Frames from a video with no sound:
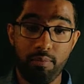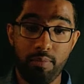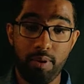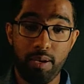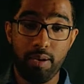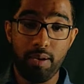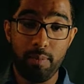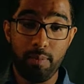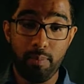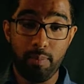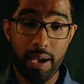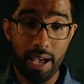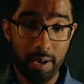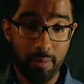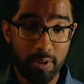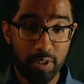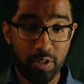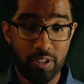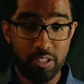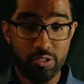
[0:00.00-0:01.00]
parametric
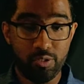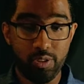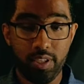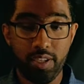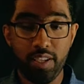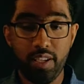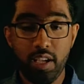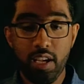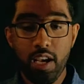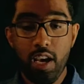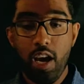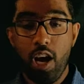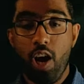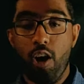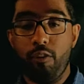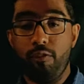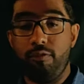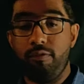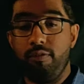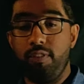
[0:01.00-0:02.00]
study of
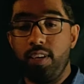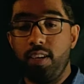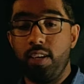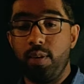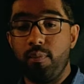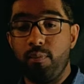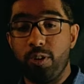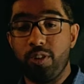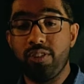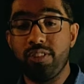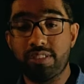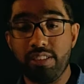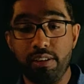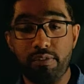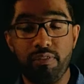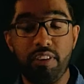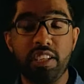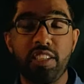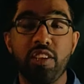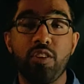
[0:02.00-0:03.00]
process effect
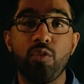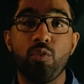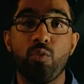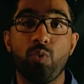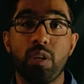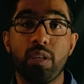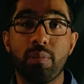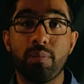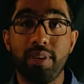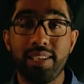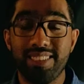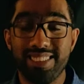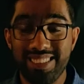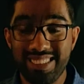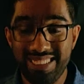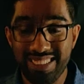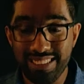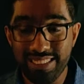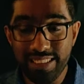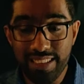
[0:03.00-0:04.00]
on work material
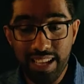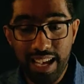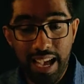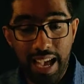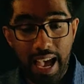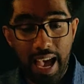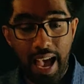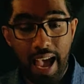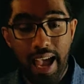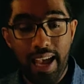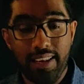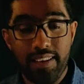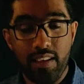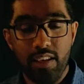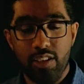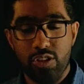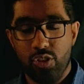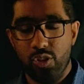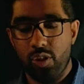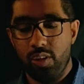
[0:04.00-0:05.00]
at a
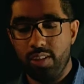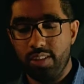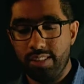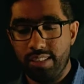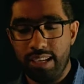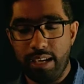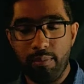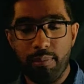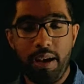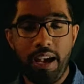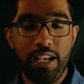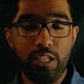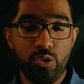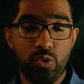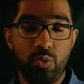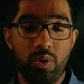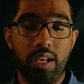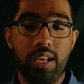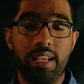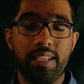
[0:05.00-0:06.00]
shorter time, as well
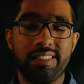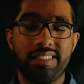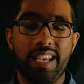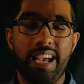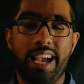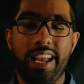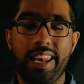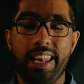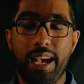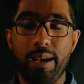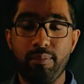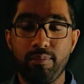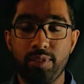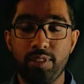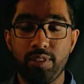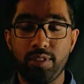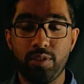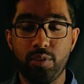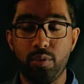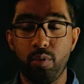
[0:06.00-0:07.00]
as adapted to
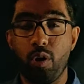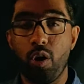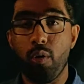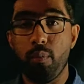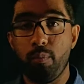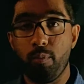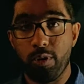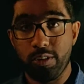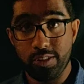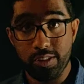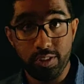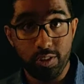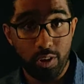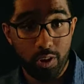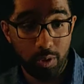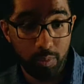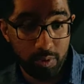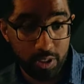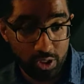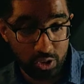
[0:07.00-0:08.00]
process
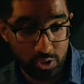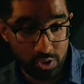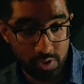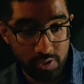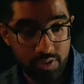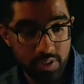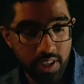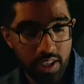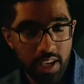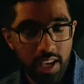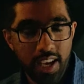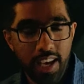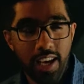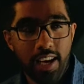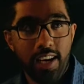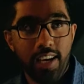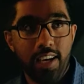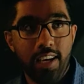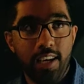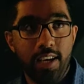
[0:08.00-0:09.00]
automations.
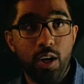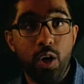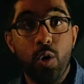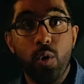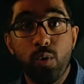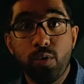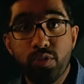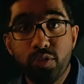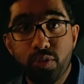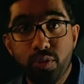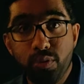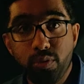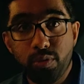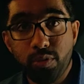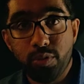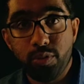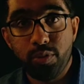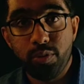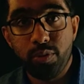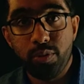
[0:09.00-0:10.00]
Also to
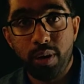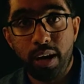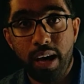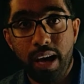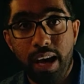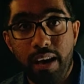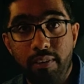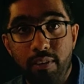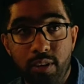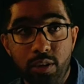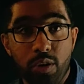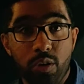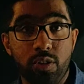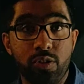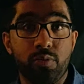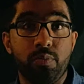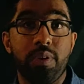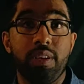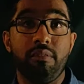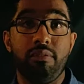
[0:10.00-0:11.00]
have a cost
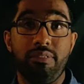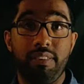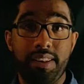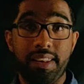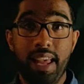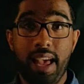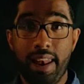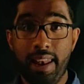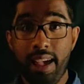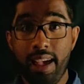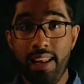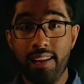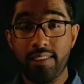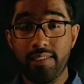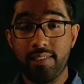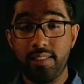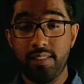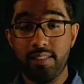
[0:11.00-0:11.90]
benefit analysis